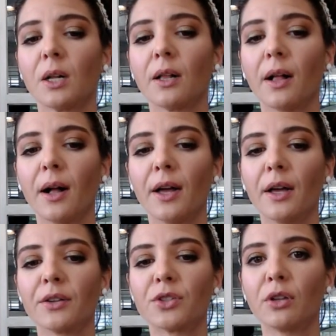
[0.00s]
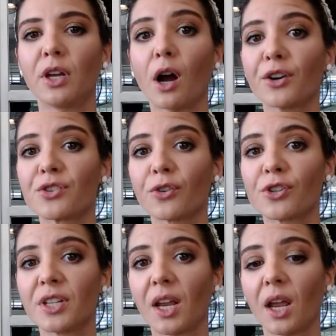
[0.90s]
Uh, so they are
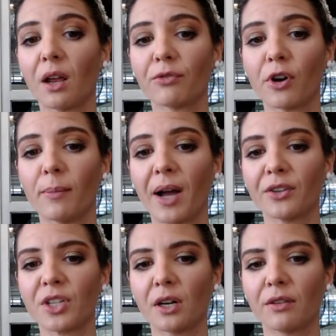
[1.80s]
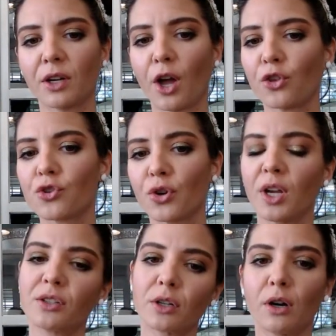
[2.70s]
sourcing from outside of the country,
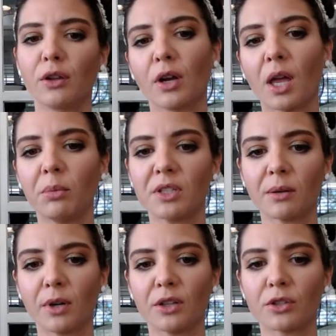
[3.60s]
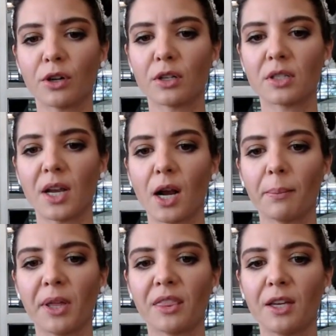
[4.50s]
so there can be some concerns there,
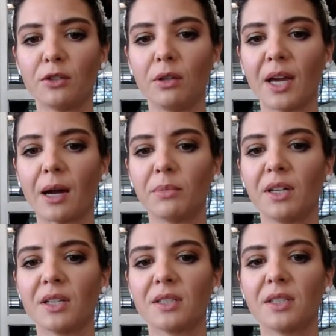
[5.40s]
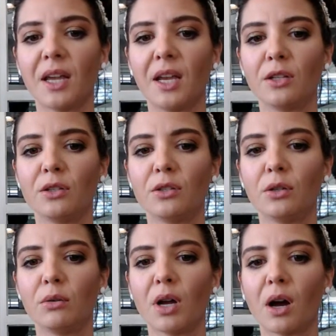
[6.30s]
but they do that because they
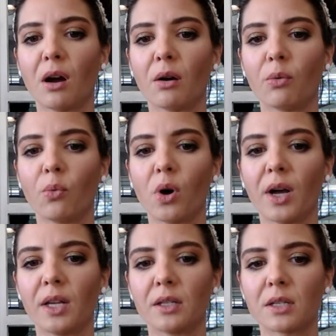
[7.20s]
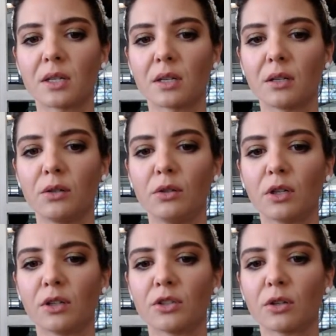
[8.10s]
do not want, due to
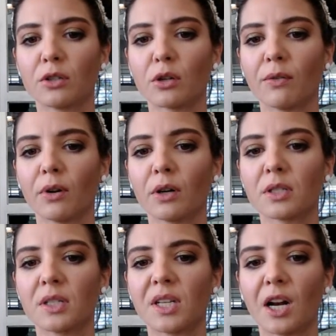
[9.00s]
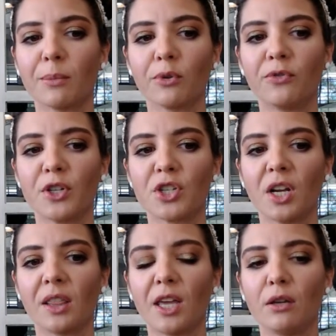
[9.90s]
concerns over sustainable
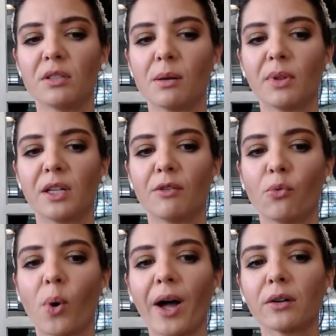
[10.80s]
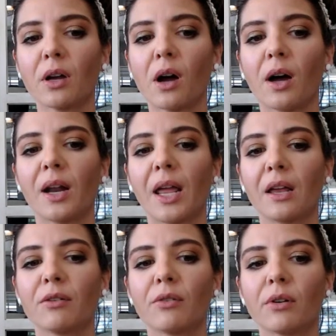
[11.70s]
fishing, they use a blend of wild caught
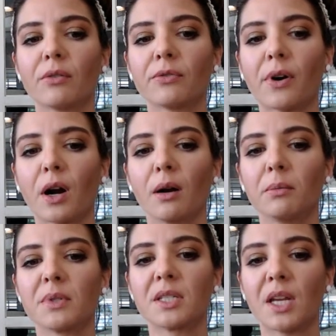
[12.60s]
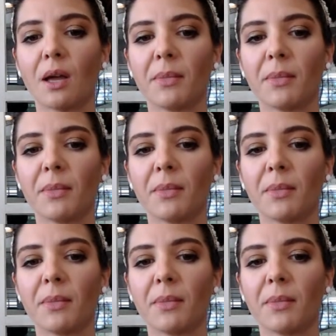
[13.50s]
and farmed salmon.